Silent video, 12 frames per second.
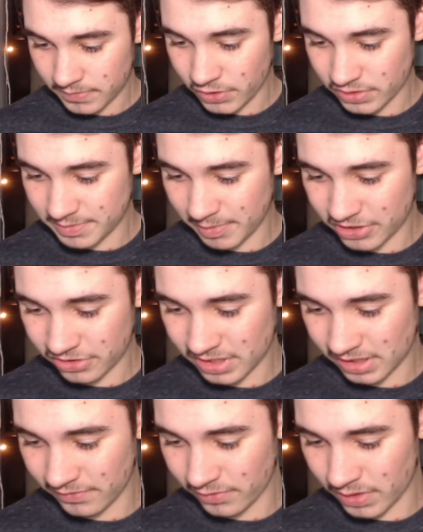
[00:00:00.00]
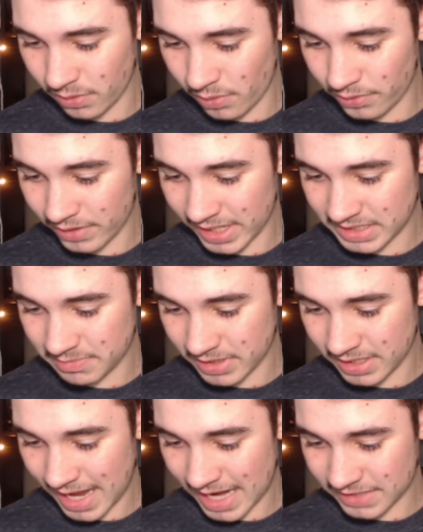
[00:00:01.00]
Your special delivery order has
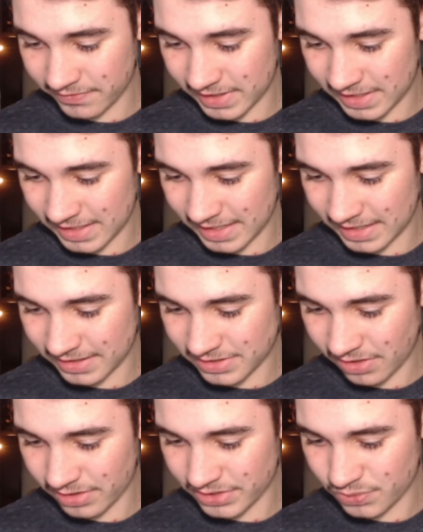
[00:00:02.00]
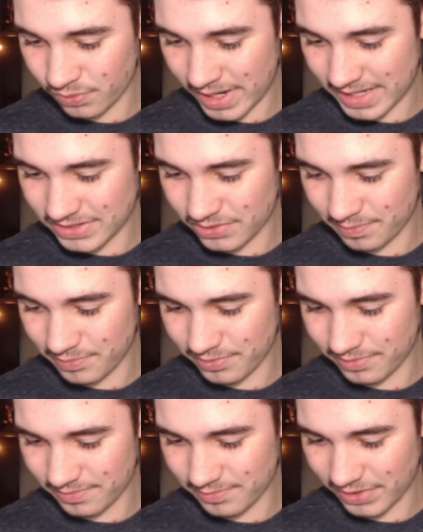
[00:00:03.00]
been activated and is on his way to your pr
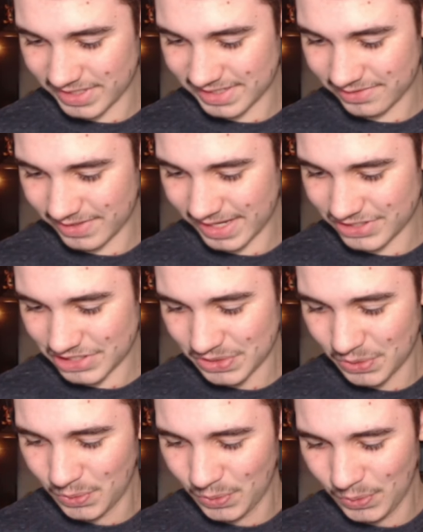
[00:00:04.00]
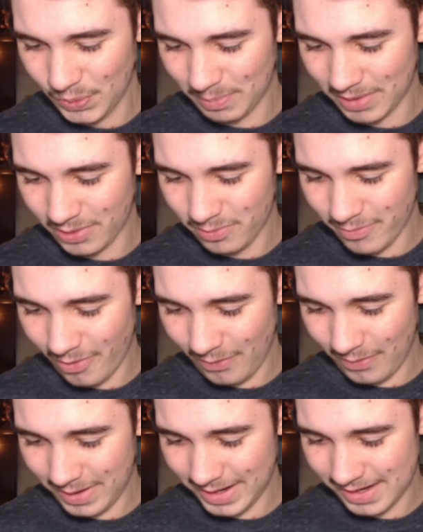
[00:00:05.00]
present location. Ooh, Balloon
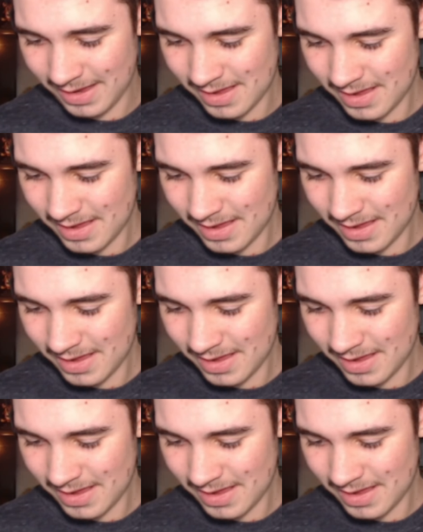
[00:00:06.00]
Boy!